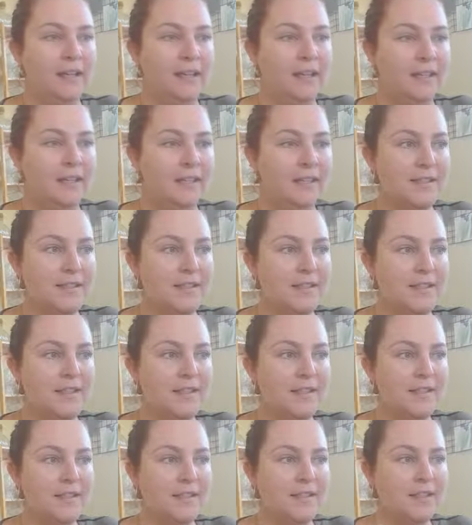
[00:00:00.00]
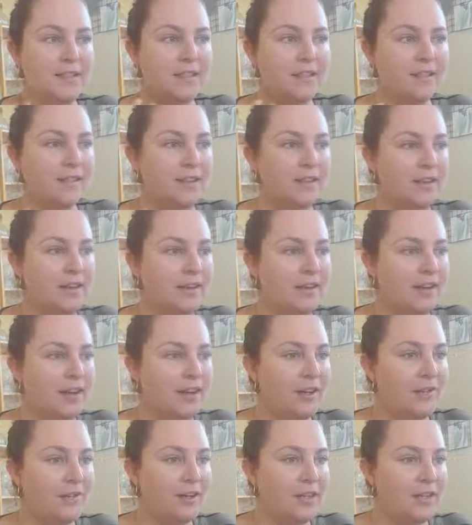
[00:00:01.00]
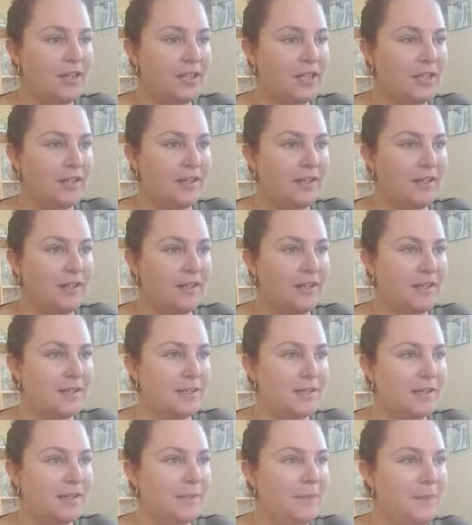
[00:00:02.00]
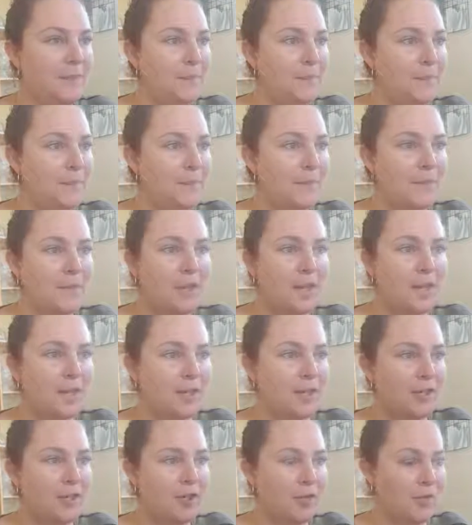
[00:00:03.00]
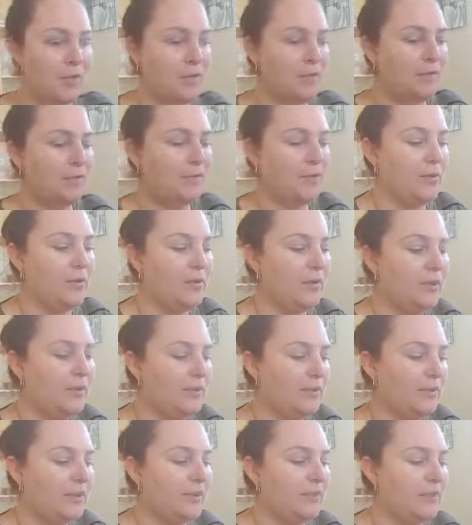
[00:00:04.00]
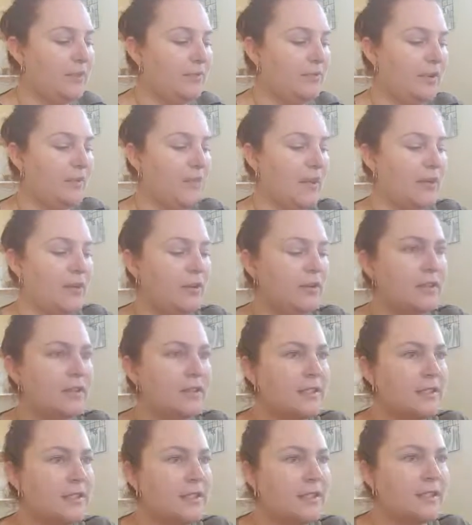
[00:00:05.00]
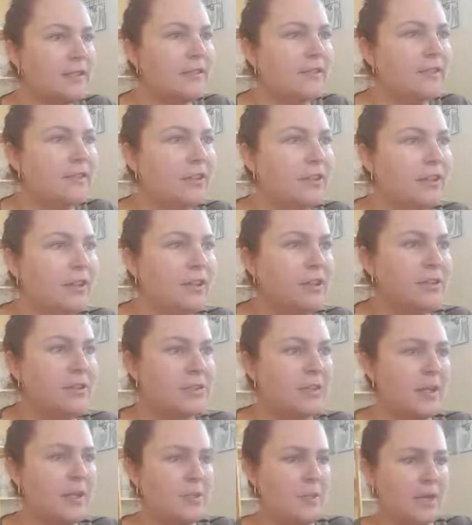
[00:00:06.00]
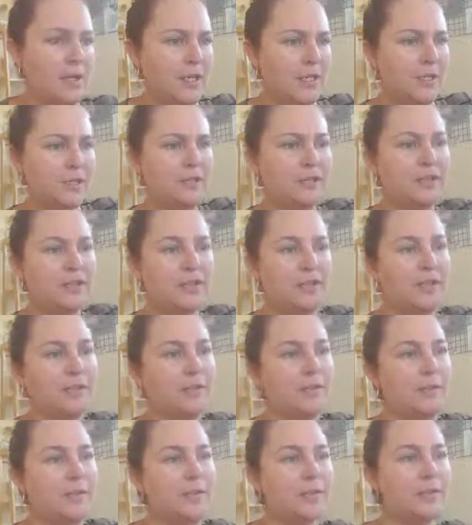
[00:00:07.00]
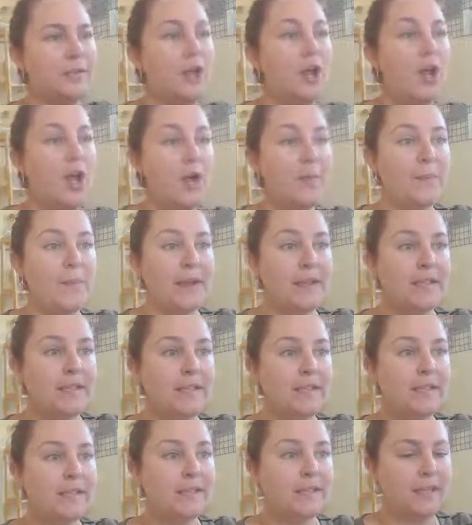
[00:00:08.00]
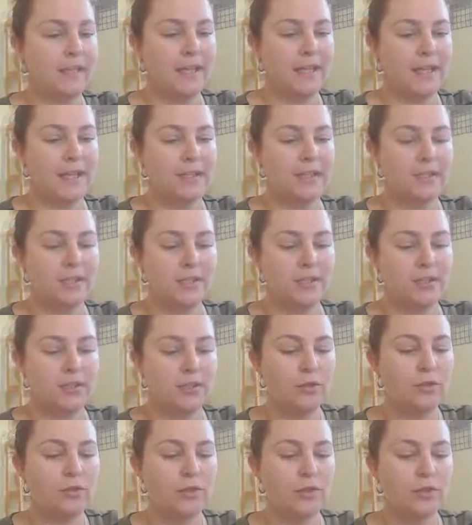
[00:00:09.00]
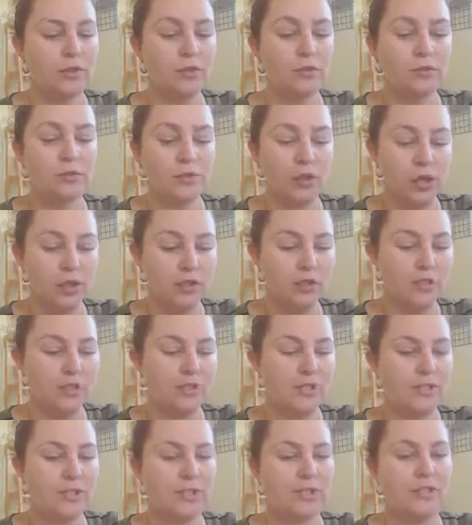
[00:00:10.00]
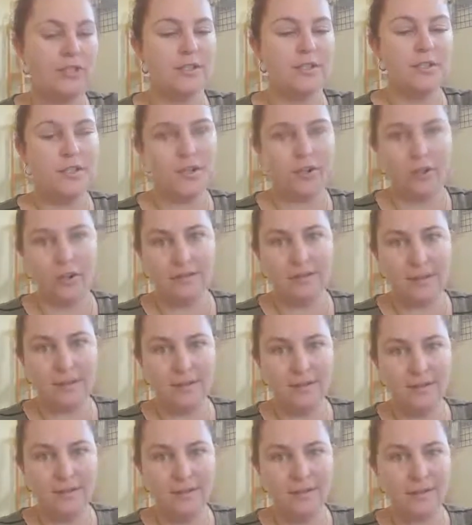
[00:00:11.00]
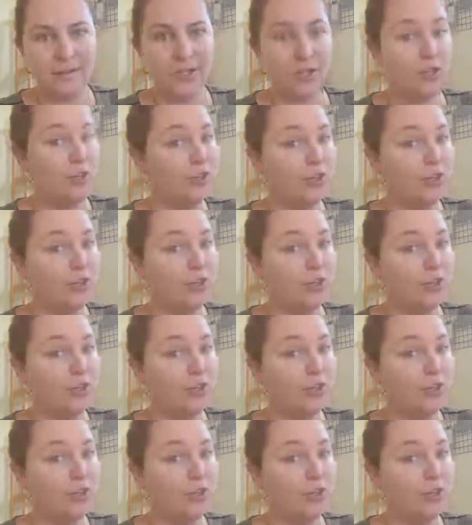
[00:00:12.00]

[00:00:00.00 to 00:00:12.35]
is, I wrote down the sum here before. Let me find my notes because I've lost the page that I was on. Basically, it is your gross turnover, so